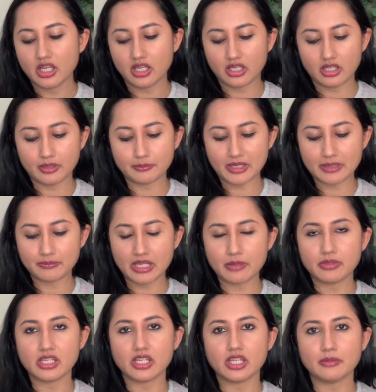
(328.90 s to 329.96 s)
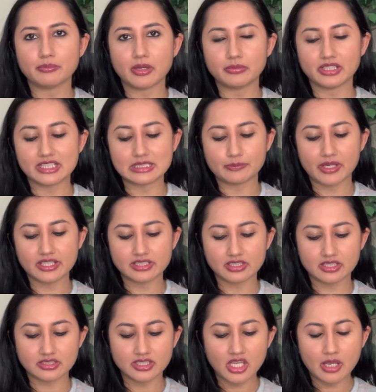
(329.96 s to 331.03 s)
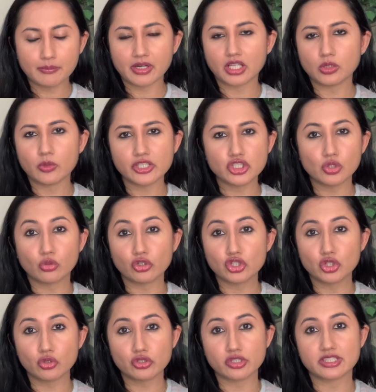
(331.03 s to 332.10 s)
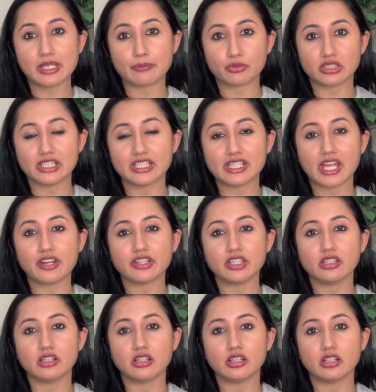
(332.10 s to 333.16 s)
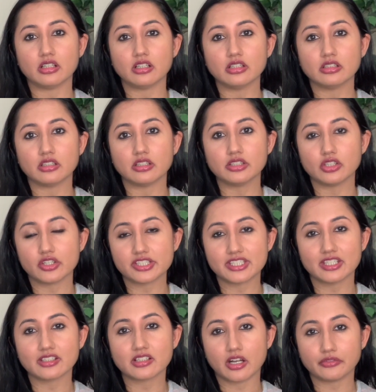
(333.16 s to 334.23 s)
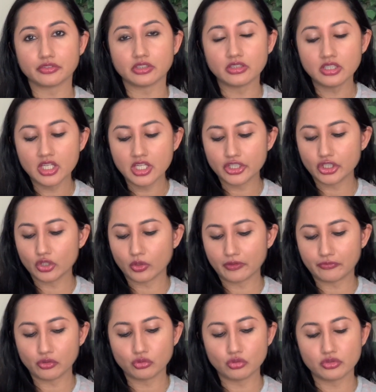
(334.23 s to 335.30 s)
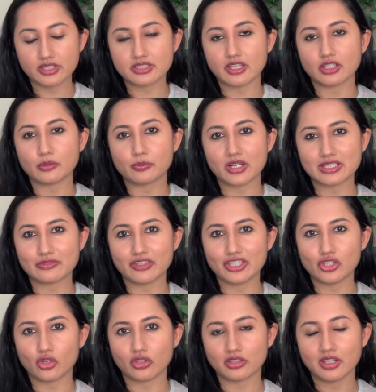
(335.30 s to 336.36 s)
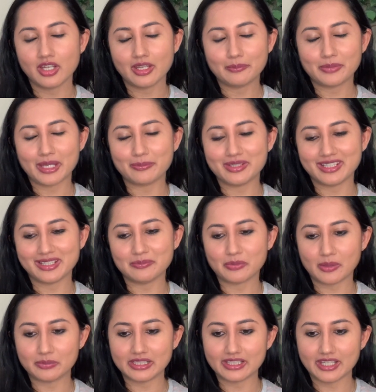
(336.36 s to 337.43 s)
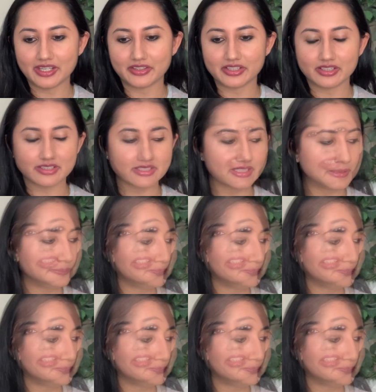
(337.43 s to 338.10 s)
my baby in public spaces. But otherwise, you could choose to separately carry a nursing cover, you know, if you do decide to breastfeed your baby in public areas.